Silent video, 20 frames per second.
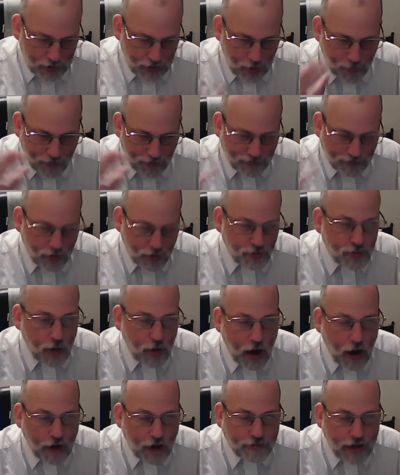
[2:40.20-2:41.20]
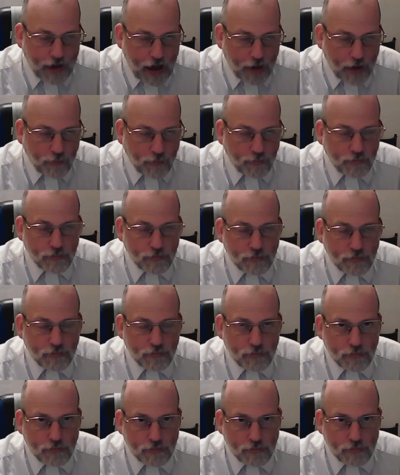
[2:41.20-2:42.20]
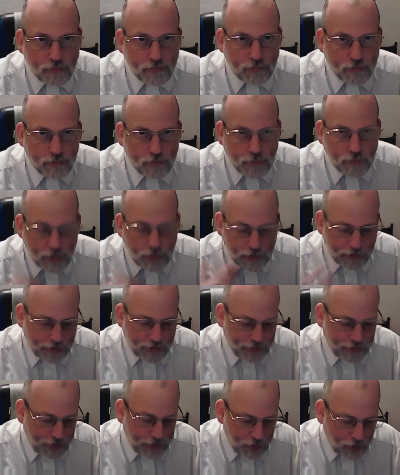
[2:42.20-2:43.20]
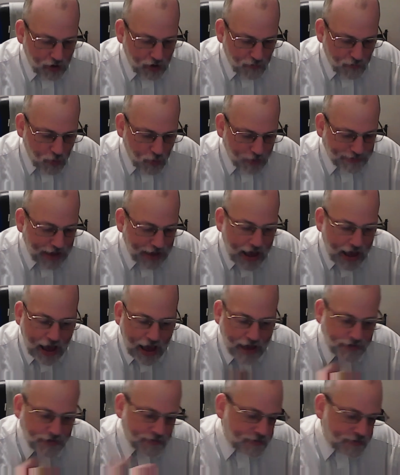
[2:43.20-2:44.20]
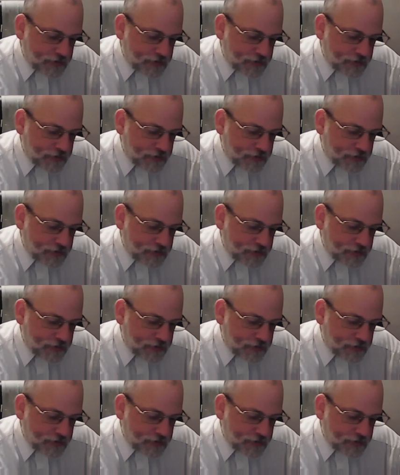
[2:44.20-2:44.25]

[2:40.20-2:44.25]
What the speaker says: person goes through a hard time. You know, a loved one dies,